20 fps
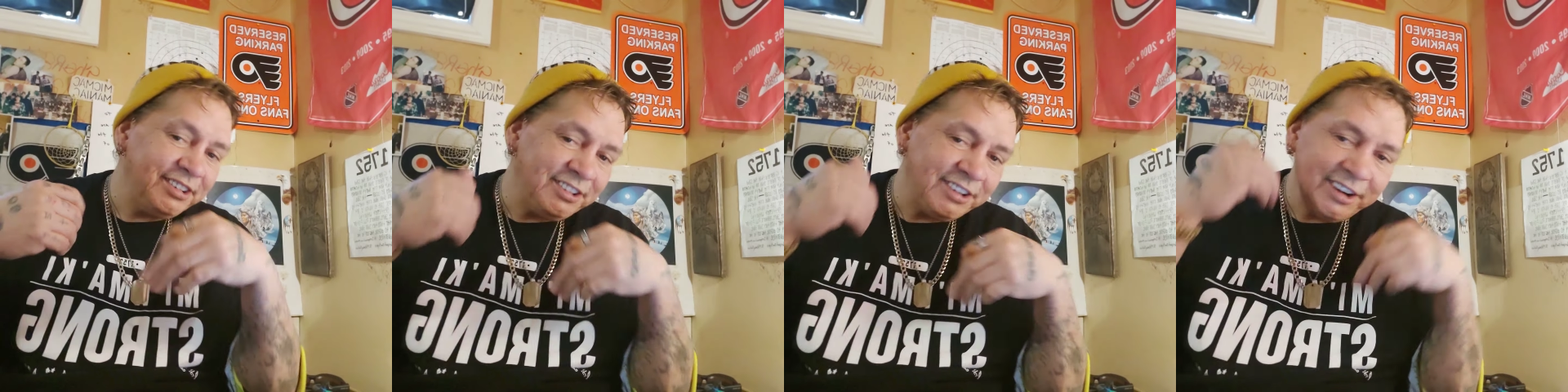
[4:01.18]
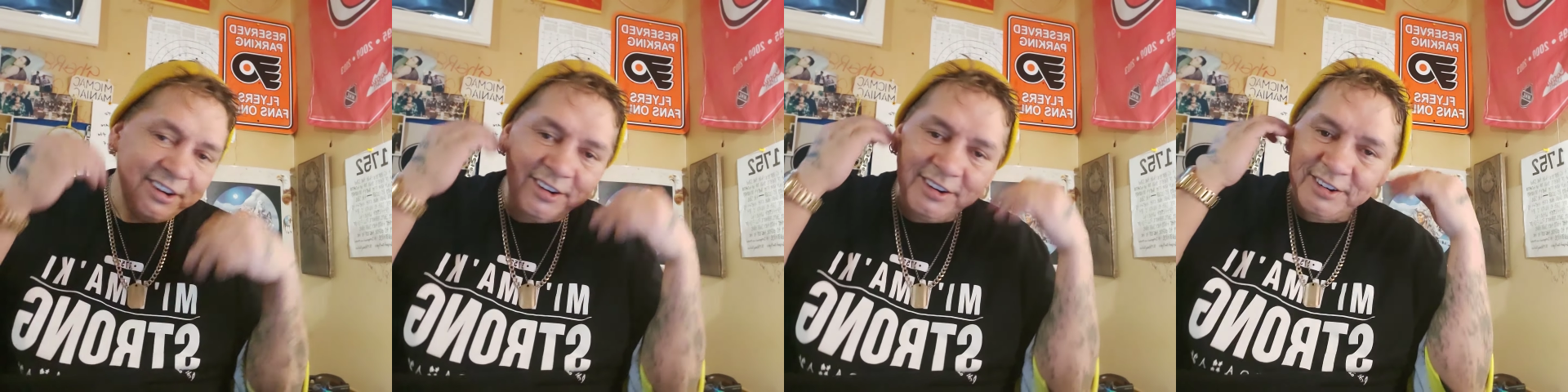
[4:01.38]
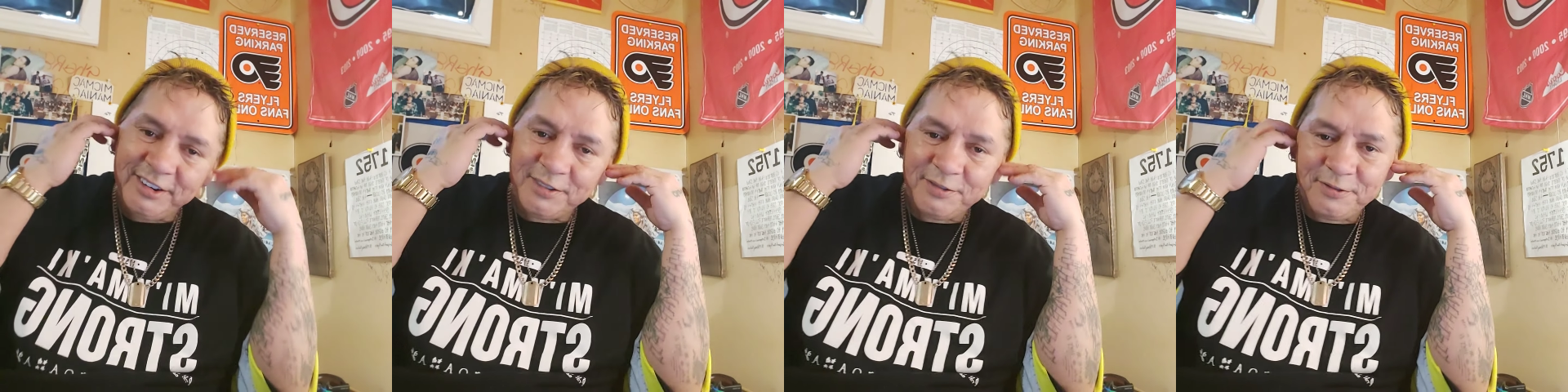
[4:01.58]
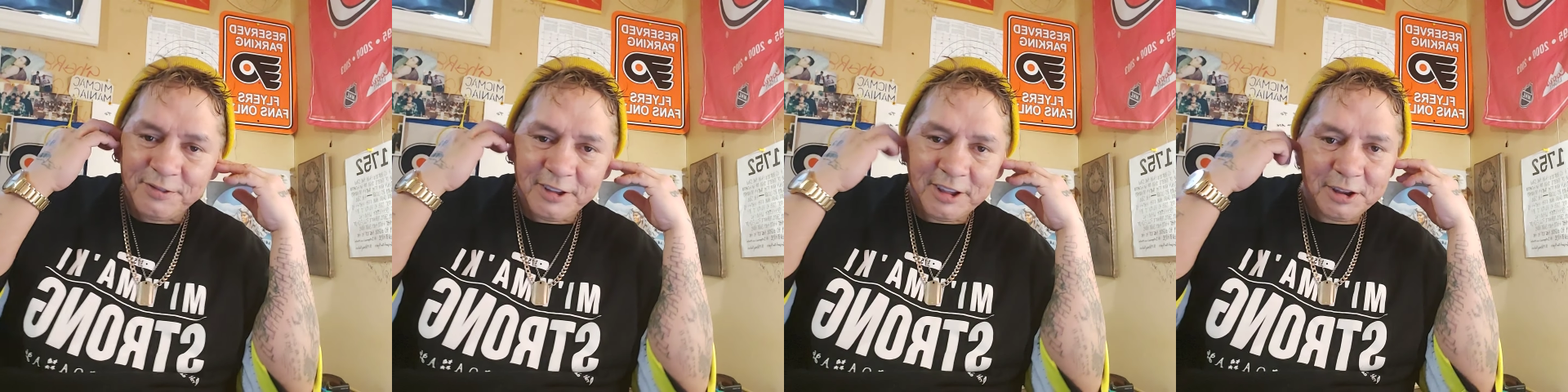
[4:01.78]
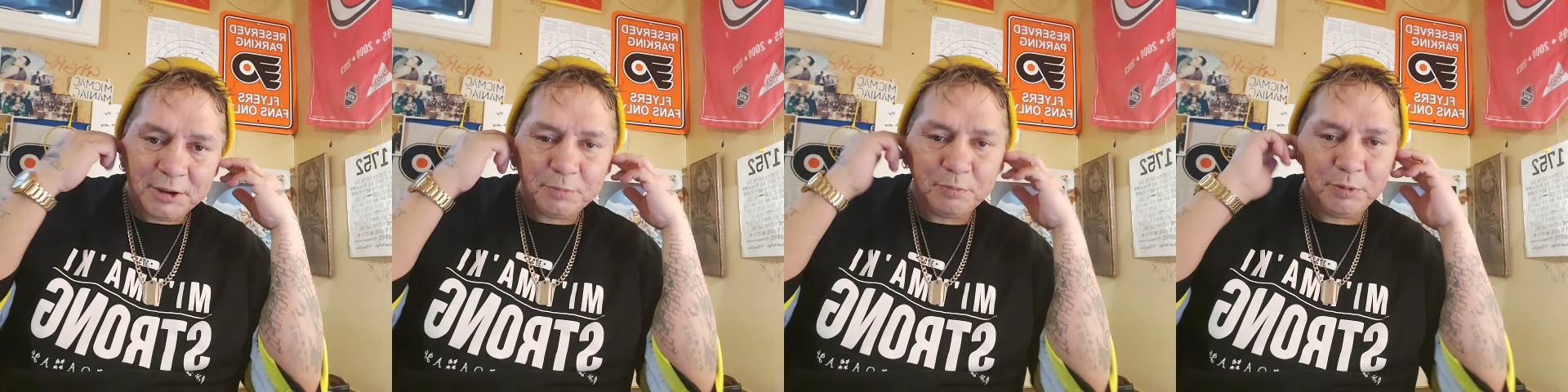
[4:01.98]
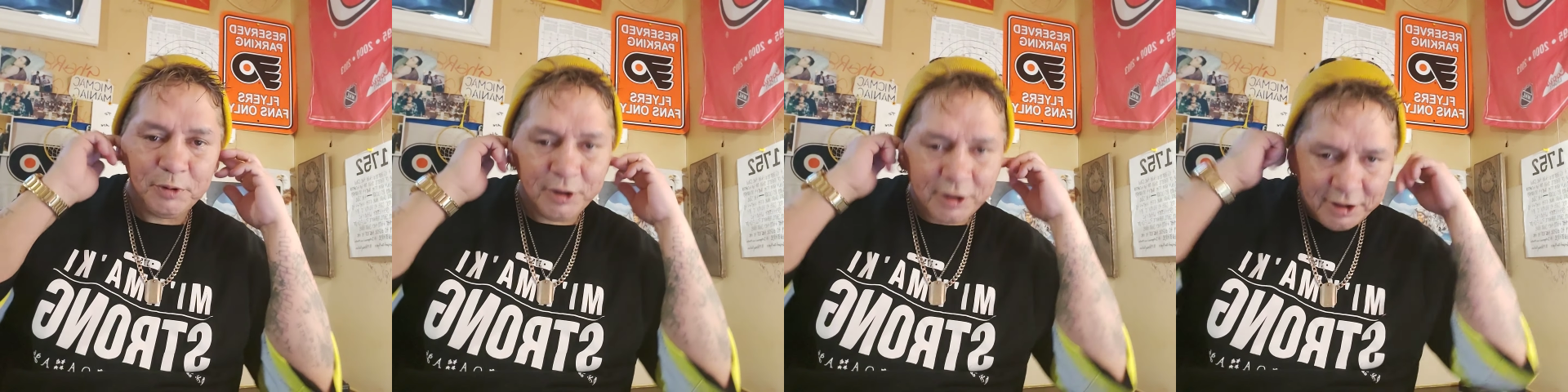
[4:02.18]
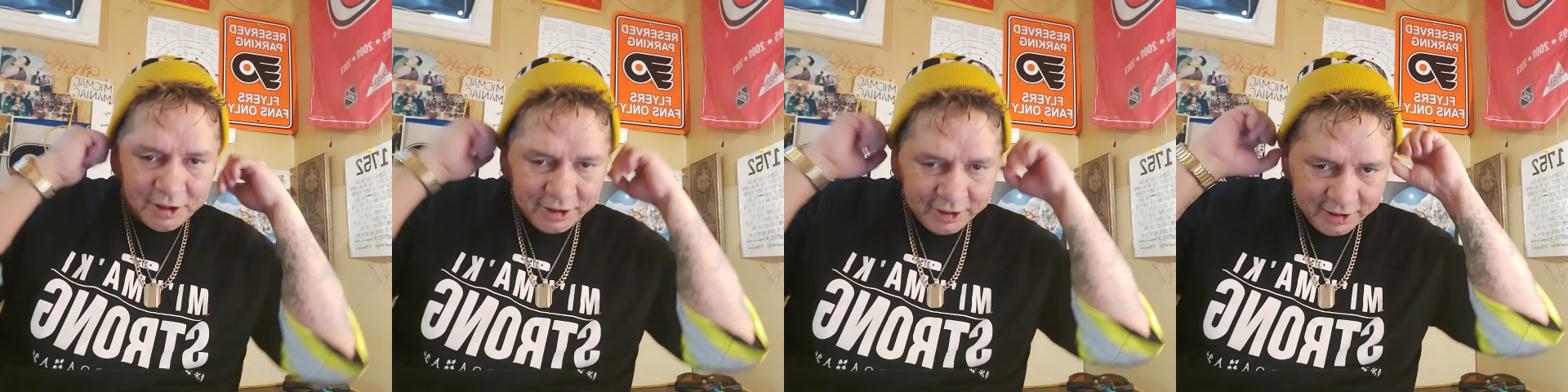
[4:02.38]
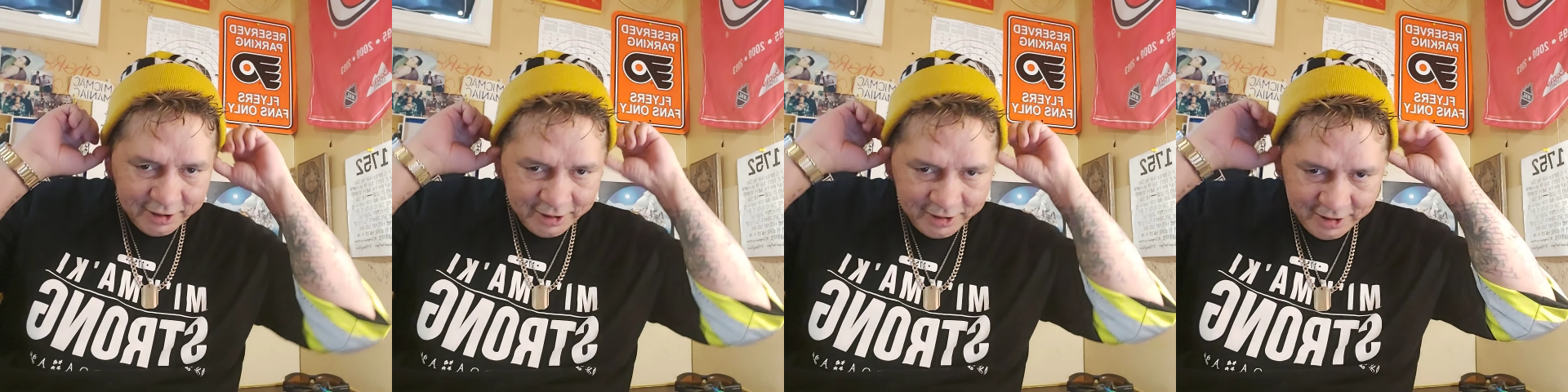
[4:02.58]
to share it to
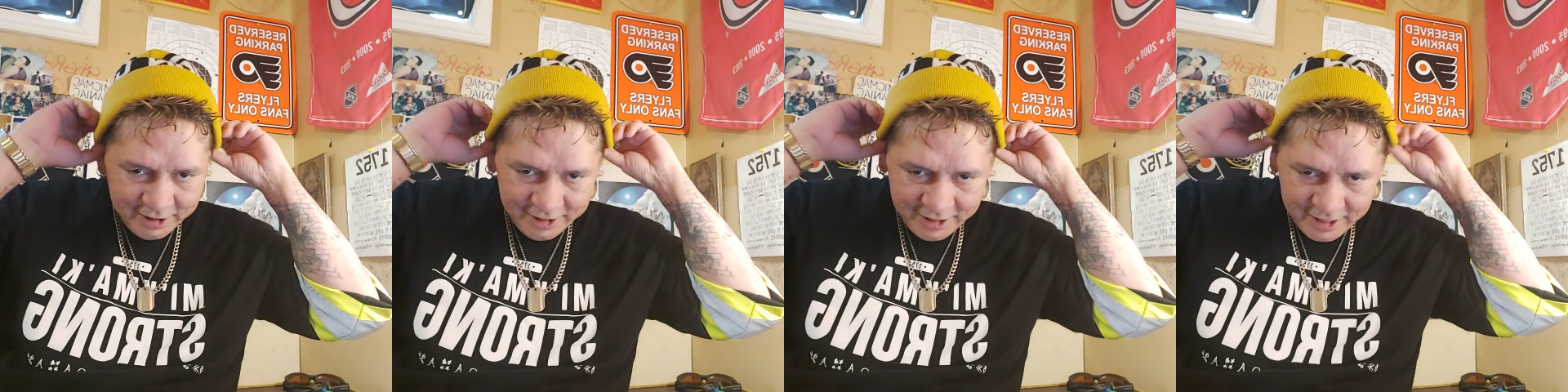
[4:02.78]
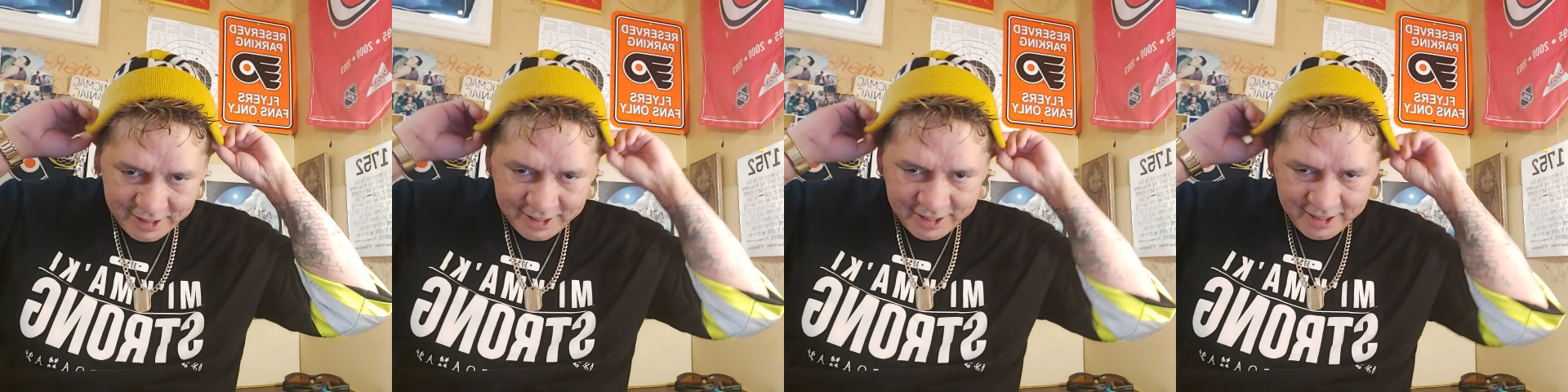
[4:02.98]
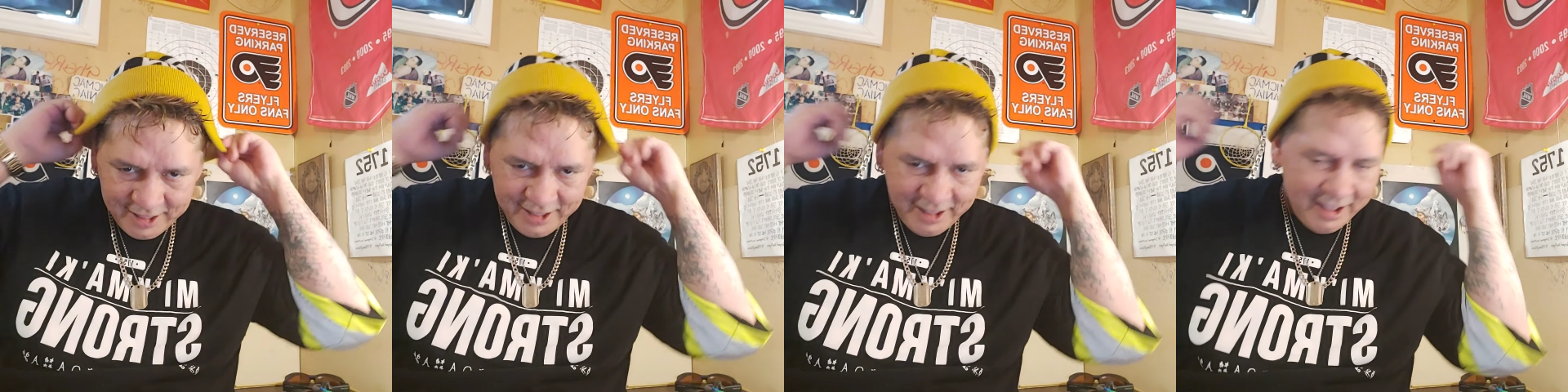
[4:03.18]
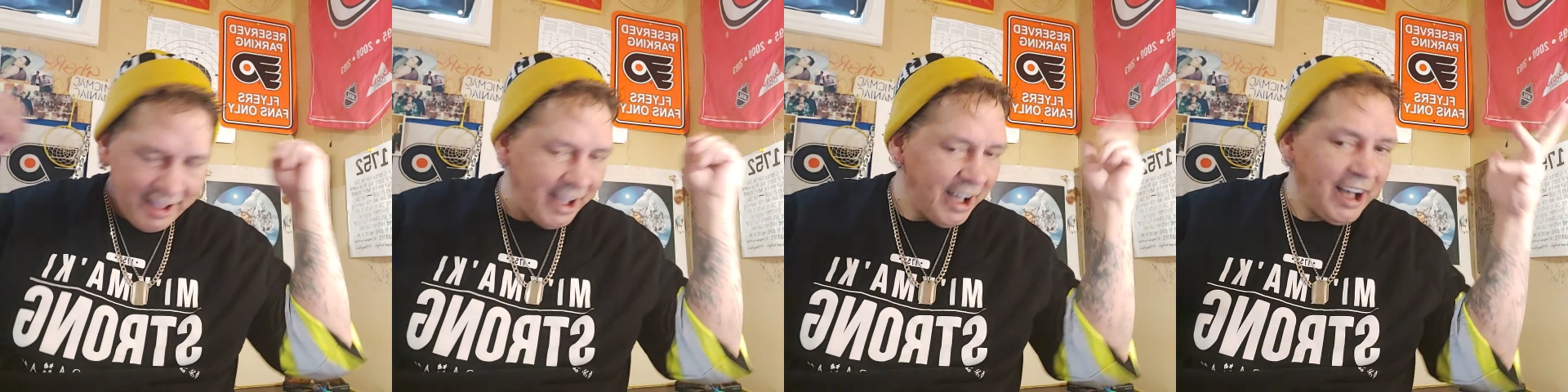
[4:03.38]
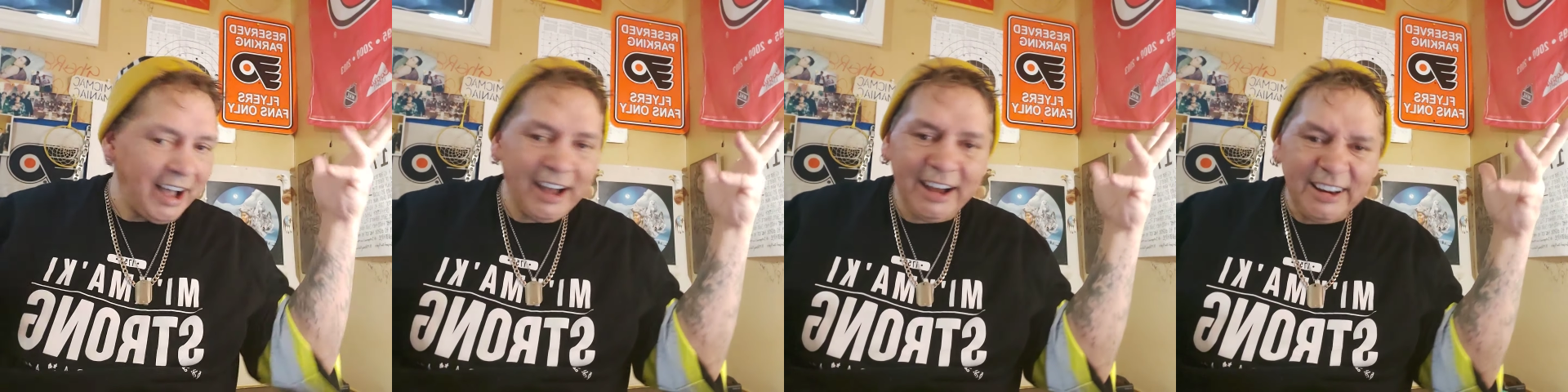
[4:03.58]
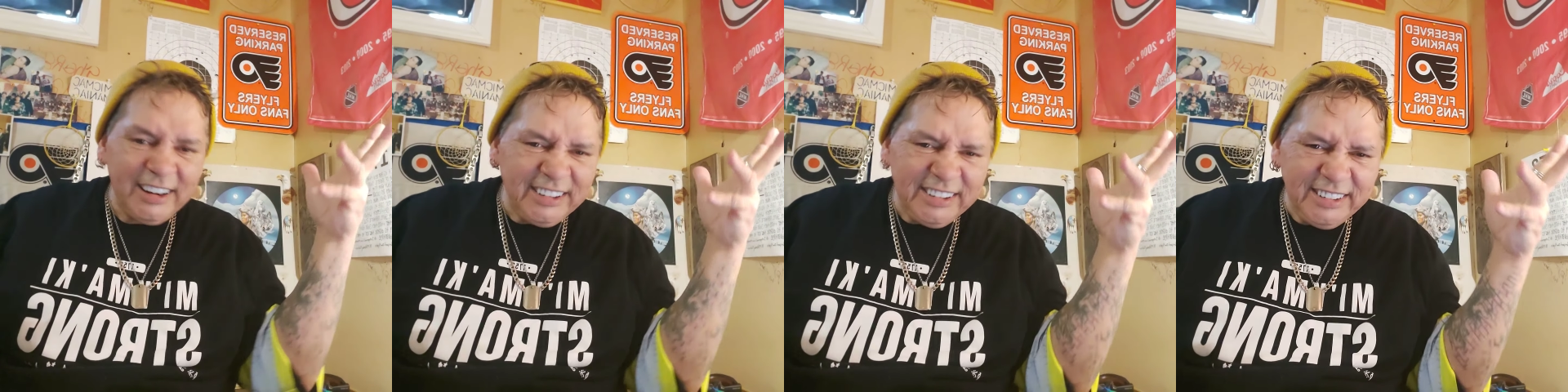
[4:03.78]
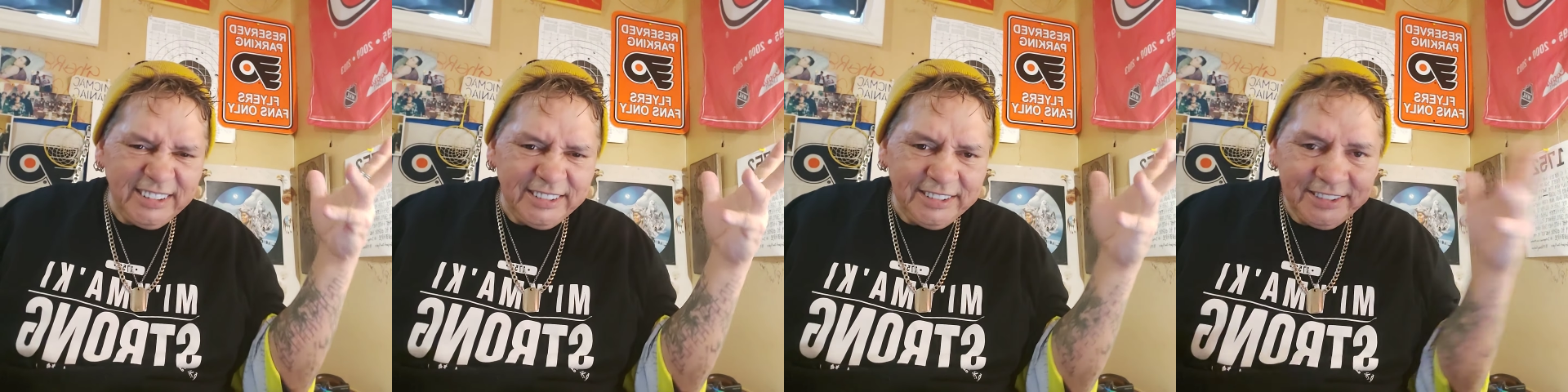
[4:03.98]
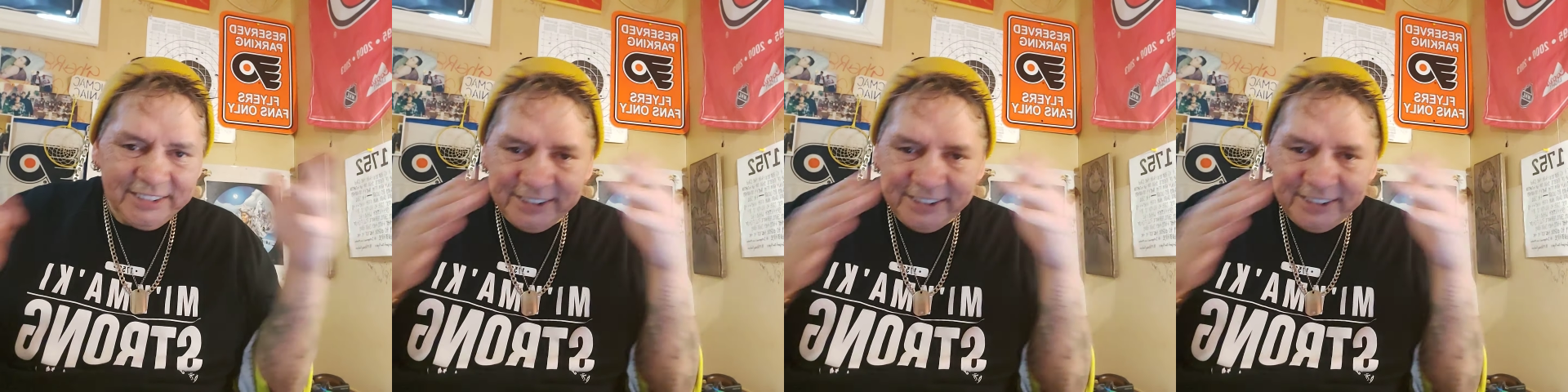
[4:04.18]
Facebook. Arr.